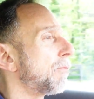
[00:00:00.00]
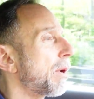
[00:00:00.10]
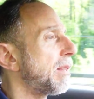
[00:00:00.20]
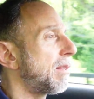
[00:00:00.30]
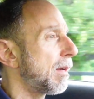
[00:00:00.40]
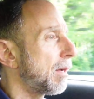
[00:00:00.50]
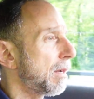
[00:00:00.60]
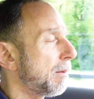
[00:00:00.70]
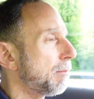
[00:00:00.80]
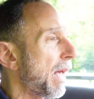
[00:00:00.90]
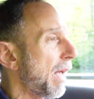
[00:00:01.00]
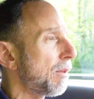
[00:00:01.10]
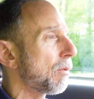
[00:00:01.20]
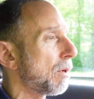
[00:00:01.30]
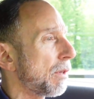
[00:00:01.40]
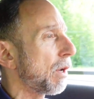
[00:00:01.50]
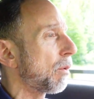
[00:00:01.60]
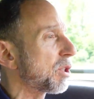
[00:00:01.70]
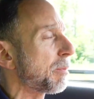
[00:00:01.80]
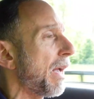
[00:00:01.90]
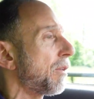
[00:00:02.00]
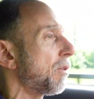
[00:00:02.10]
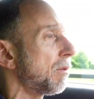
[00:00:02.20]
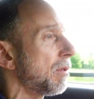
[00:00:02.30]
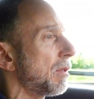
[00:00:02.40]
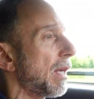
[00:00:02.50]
Read the manual, the owner's manual.